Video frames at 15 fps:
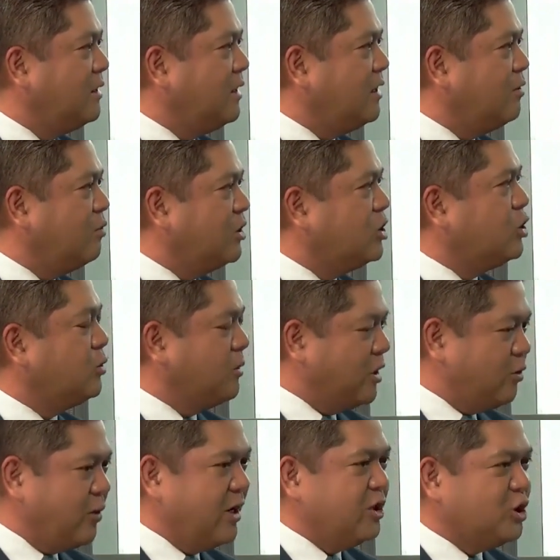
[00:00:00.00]
And we're,
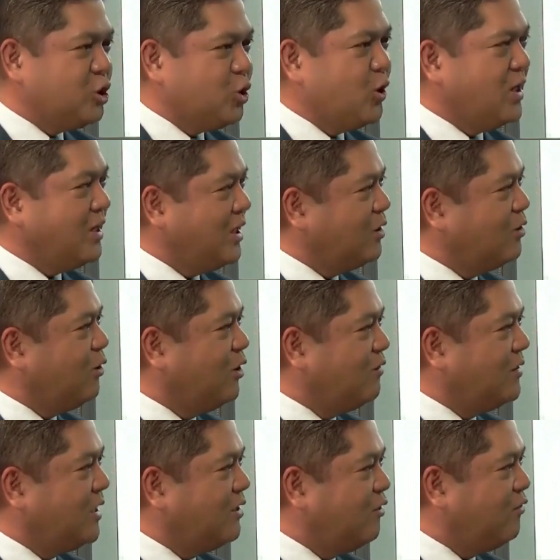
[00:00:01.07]
we're ensuring that all
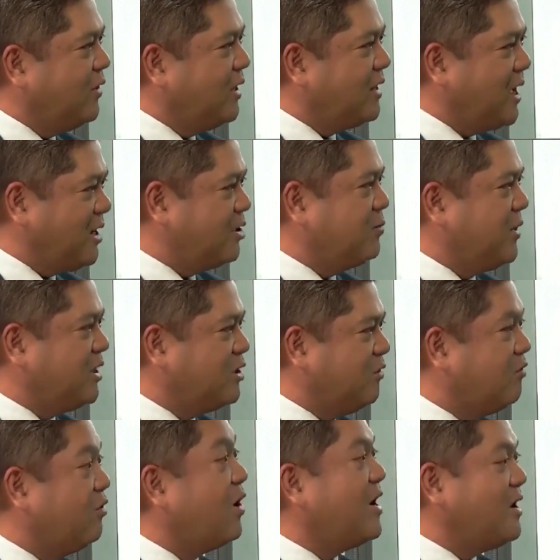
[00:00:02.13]
of the different aspects
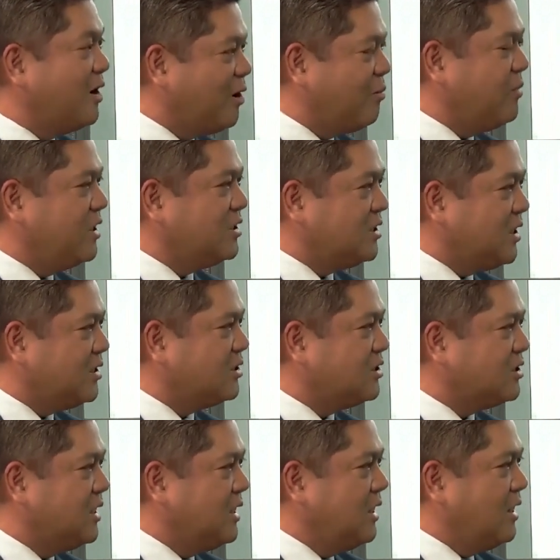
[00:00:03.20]
of running our business